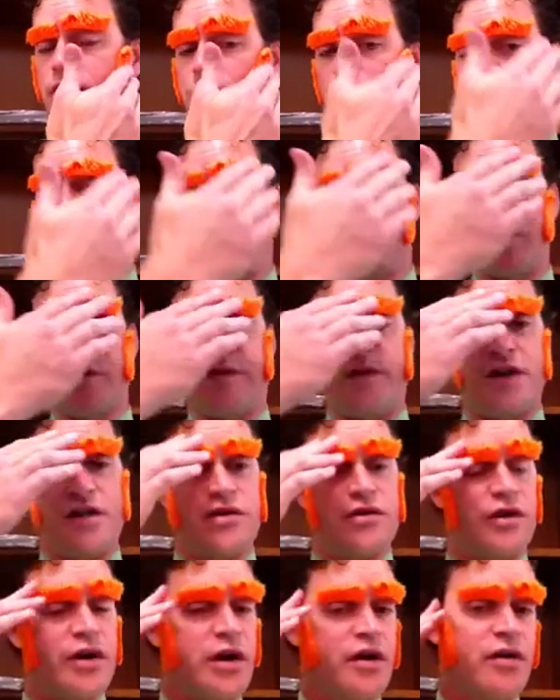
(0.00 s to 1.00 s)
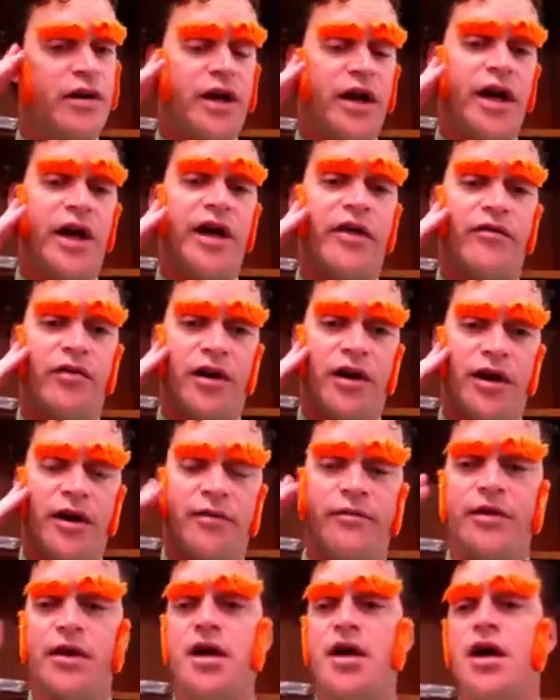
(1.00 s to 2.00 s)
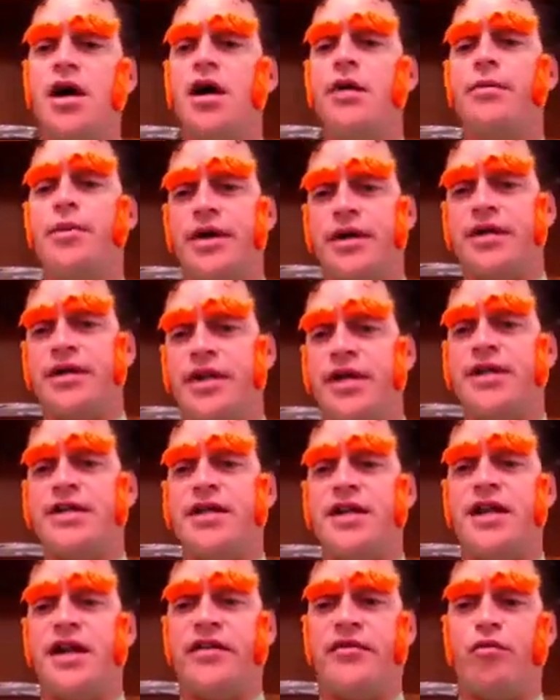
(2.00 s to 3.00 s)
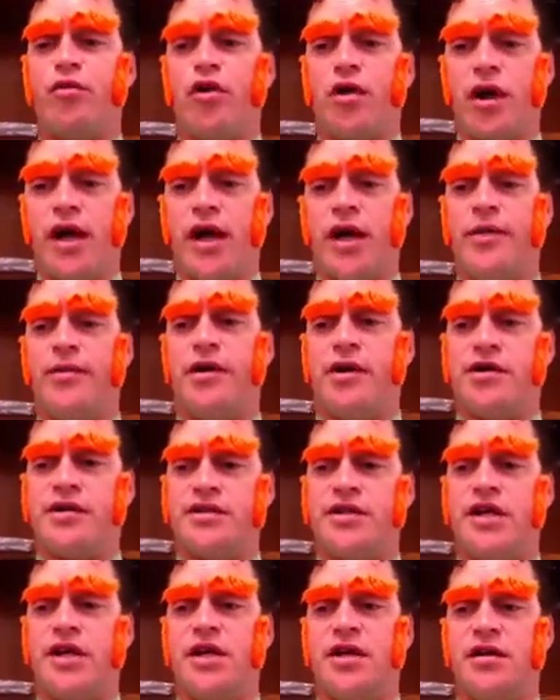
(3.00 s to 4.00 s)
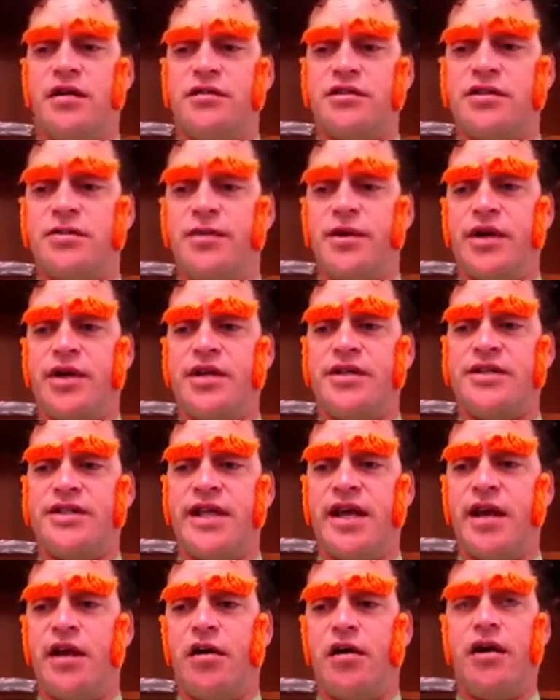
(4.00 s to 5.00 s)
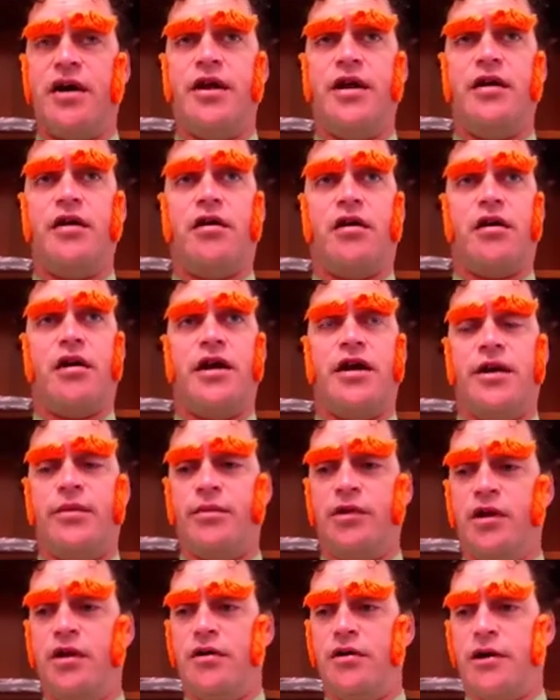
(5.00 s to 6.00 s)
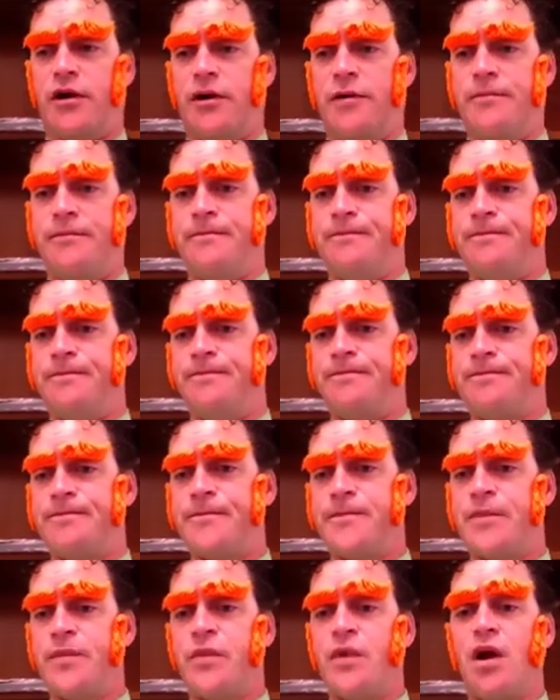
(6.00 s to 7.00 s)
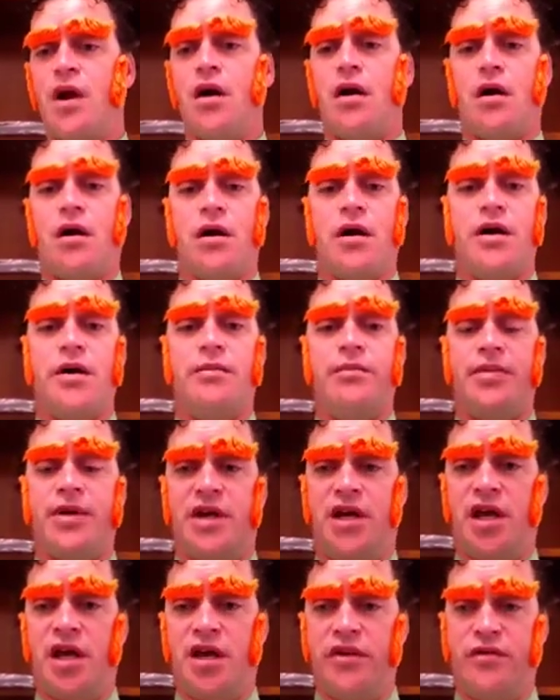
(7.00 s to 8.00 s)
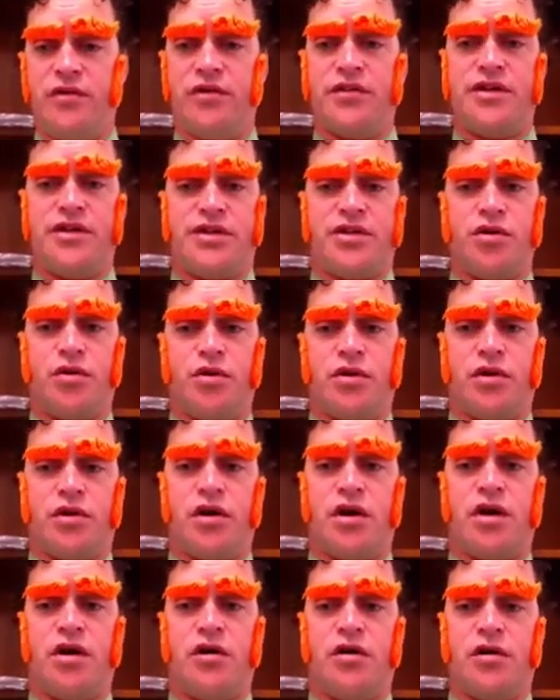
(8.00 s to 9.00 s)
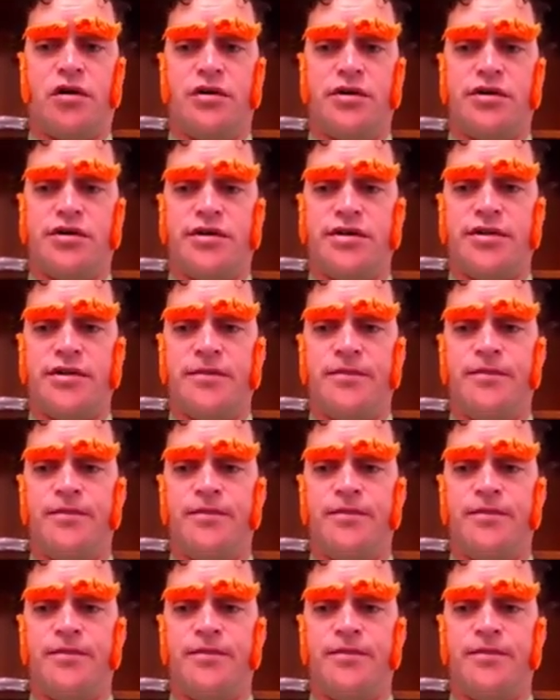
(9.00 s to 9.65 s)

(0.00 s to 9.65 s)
orange facial hair like I have right now, but they tend to have more nightmares than adults because they are in REM longer. REM behavior disorder occurs